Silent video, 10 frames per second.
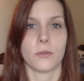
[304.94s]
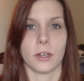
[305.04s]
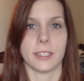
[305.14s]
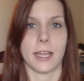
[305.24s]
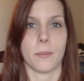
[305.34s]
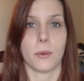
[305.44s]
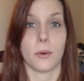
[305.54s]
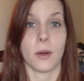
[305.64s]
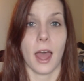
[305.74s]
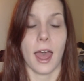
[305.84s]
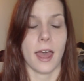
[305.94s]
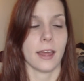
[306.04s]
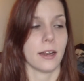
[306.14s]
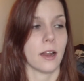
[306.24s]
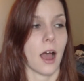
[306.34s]
for example,
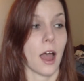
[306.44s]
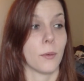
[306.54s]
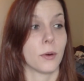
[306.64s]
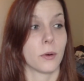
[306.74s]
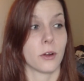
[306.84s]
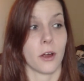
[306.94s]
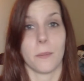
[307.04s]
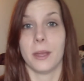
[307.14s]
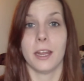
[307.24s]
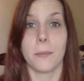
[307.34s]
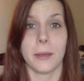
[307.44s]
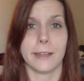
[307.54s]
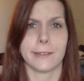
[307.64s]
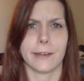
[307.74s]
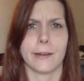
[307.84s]
and I would order a medium
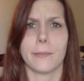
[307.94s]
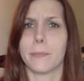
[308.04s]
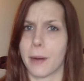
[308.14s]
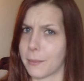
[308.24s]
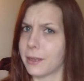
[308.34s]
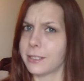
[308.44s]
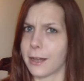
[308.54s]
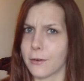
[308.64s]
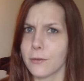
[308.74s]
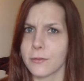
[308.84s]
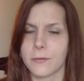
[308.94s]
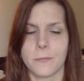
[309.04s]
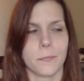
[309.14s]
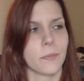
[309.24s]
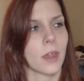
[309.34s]
pizza by myself,
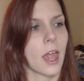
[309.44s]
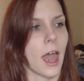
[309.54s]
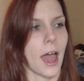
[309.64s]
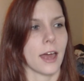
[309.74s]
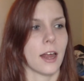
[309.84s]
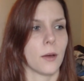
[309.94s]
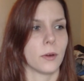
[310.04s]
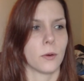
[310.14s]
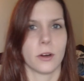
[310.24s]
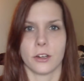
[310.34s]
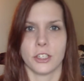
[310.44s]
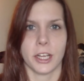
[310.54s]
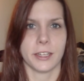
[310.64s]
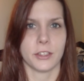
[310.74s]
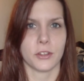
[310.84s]
and I would order
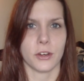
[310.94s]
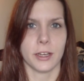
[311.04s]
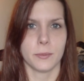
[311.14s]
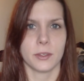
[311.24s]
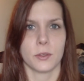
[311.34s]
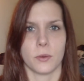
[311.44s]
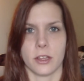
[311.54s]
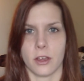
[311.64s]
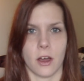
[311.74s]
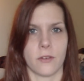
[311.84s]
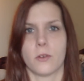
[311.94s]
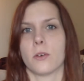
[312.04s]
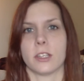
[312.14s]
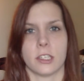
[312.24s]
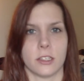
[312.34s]
chicken strips with, of
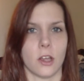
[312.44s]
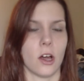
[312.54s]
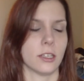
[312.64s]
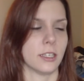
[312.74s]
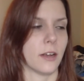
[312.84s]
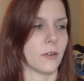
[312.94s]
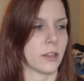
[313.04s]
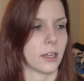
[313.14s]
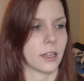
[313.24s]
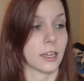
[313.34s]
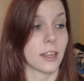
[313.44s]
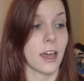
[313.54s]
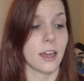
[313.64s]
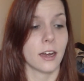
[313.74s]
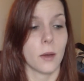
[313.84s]
course, the sauce and everything like
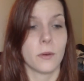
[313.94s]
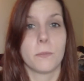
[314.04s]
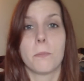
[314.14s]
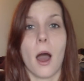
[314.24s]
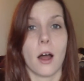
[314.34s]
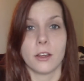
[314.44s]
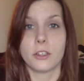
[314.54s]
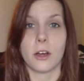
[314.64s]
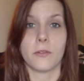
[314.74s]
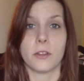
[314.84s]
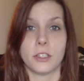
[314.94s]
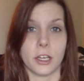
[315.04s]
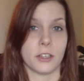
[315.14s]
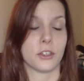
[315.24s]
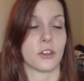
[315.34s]
that, and I would polish off the
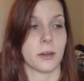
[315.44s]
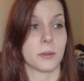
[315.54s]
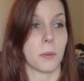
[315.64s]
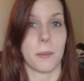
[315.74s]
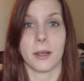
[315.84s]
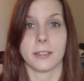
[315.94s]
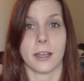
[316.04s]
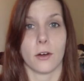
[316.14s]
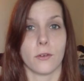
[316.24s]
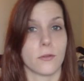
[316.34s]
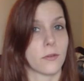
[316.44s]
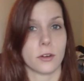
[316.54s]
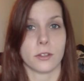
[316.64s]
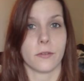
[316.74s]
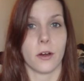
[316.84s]
chicken strips by myself.
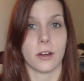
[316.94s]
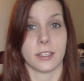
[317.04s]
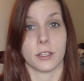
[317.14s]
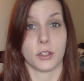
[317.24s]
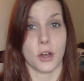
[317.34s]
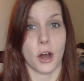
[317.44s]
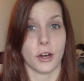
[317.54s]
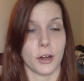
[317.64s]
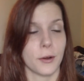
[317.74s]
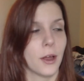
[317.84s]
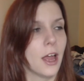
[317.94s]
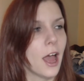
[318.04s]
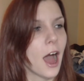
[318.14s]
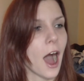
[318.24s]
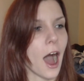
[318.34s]
First of all, it's a starter.
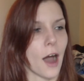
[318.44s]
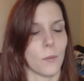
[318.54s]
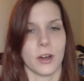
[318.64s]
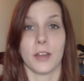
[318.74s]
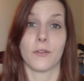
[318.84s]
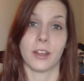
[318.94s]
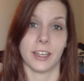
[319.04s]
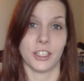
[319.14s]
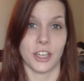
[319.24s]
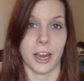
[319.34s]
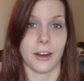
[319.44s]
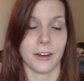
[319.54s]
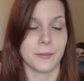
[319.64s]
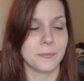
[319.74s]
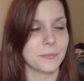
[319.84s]
We didn't really share.